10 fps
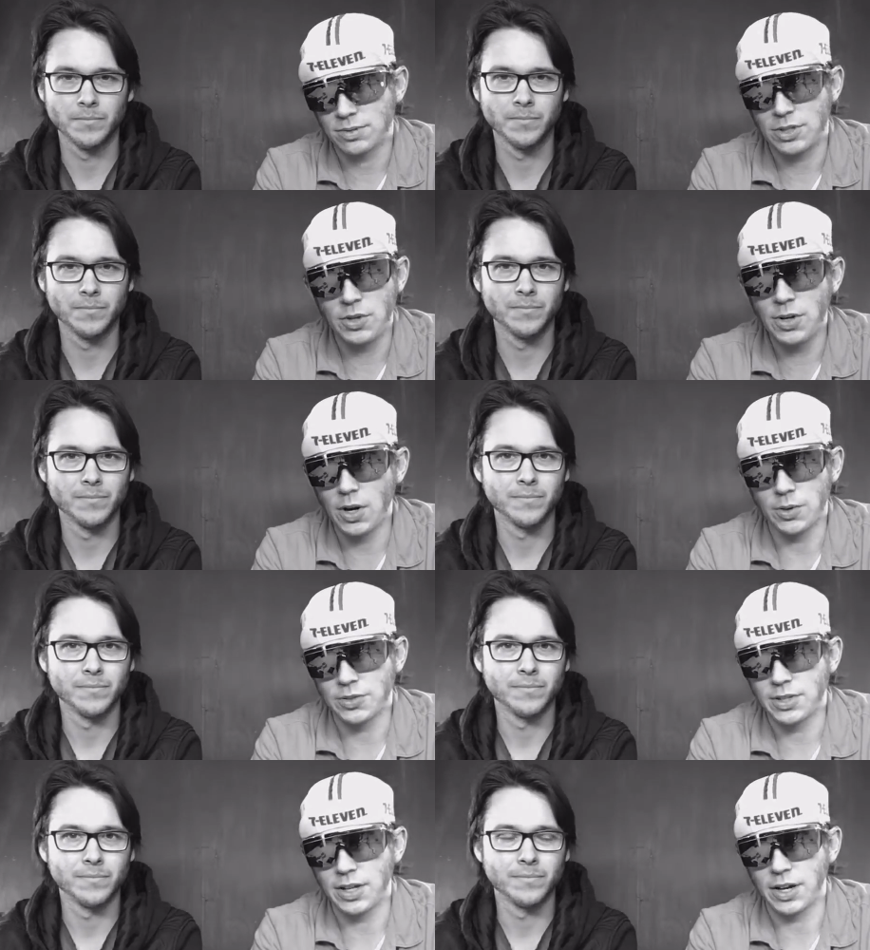
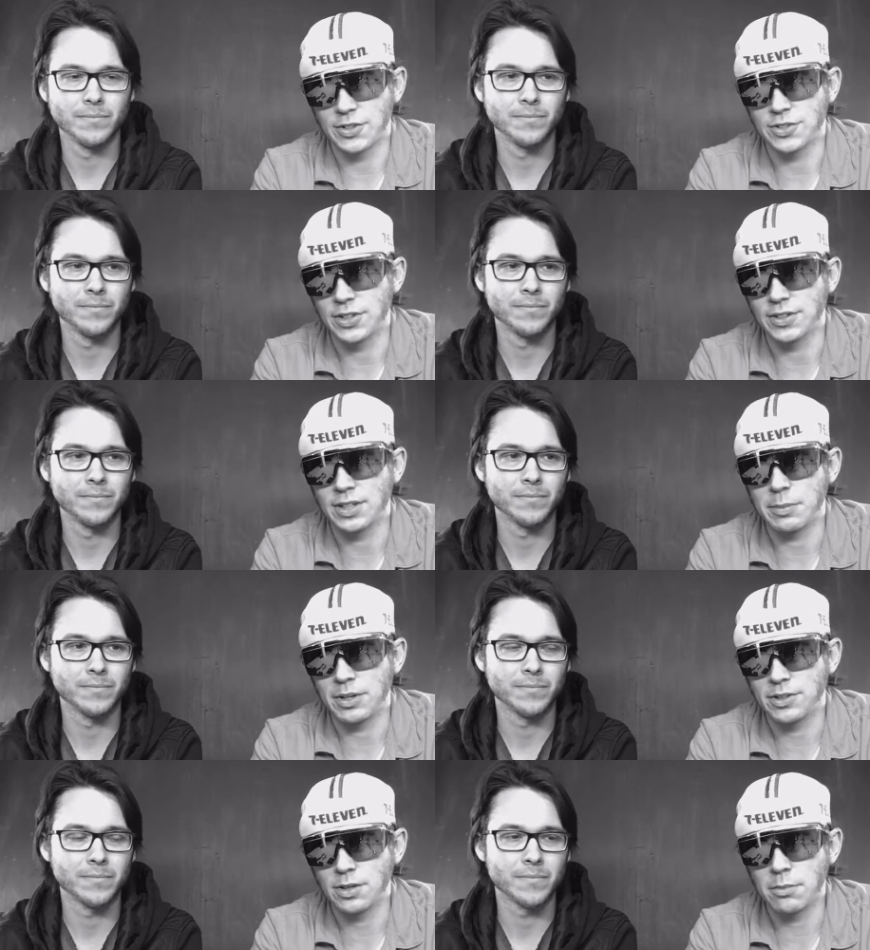Speaker 1: kudos to The Exorcist. I mean,
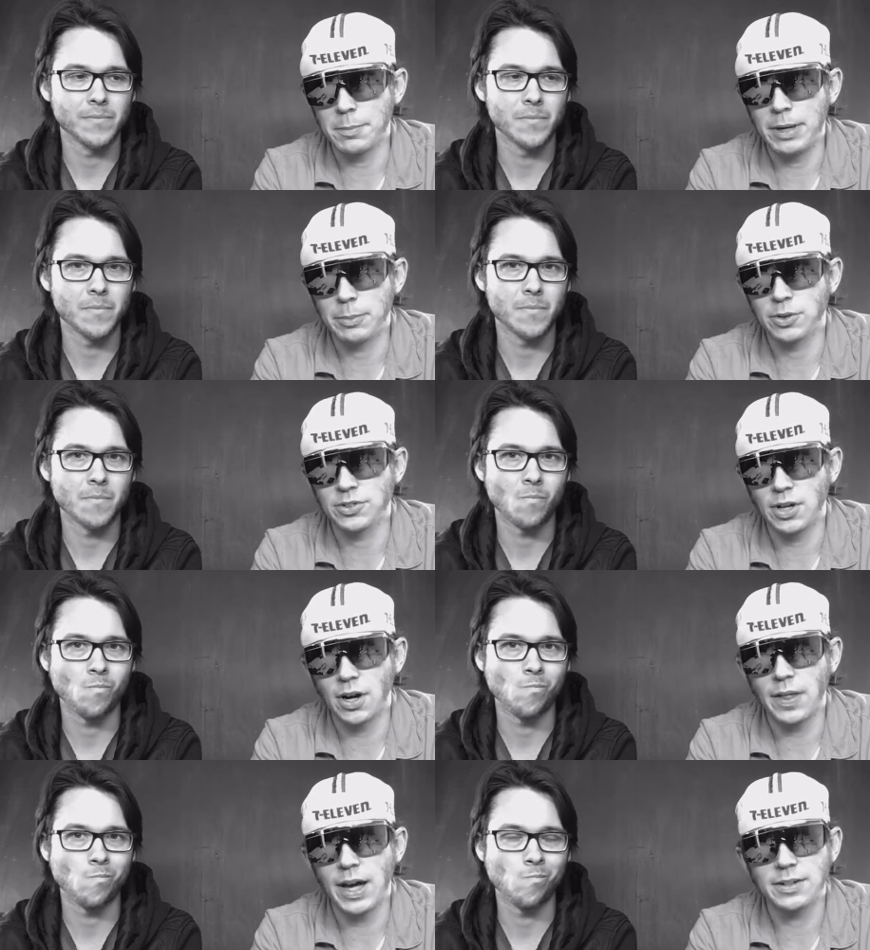so many people
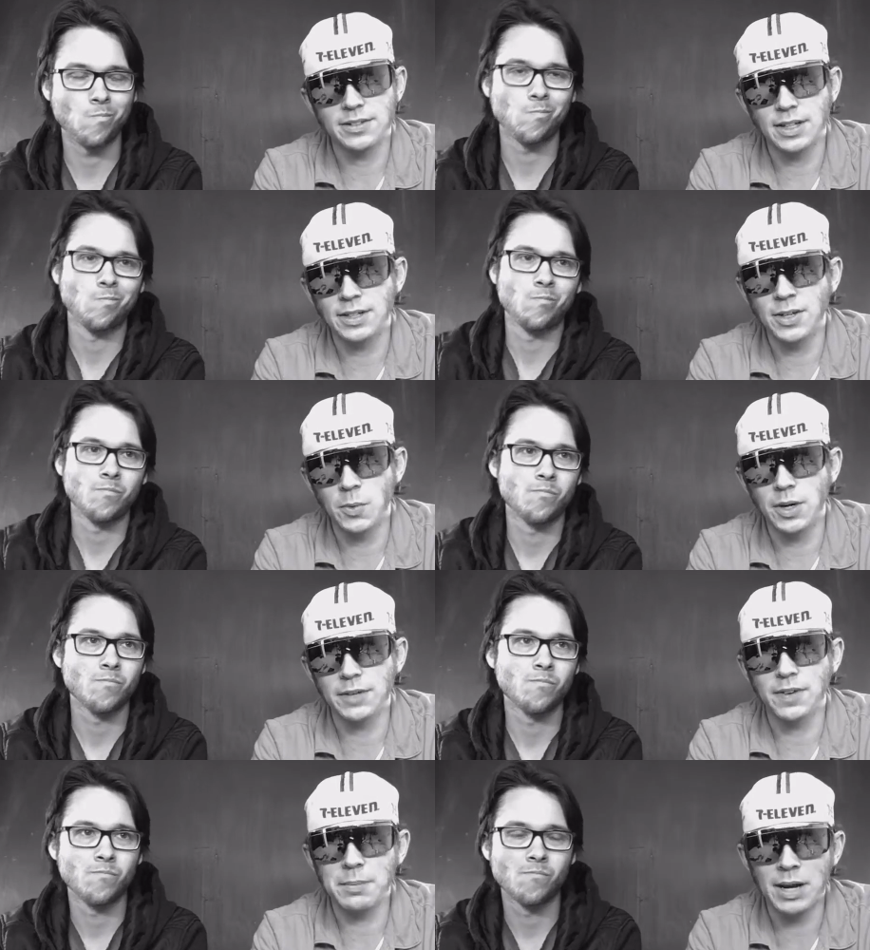saw that and said, you know what,
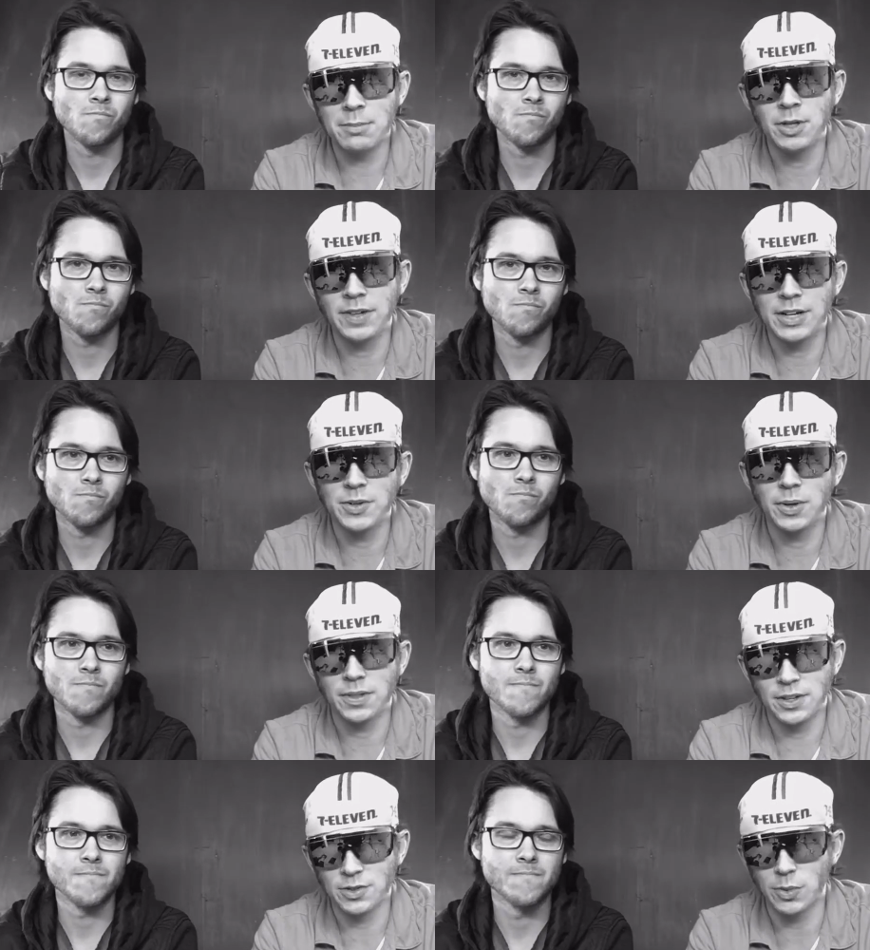if I made a movie, I'd do it this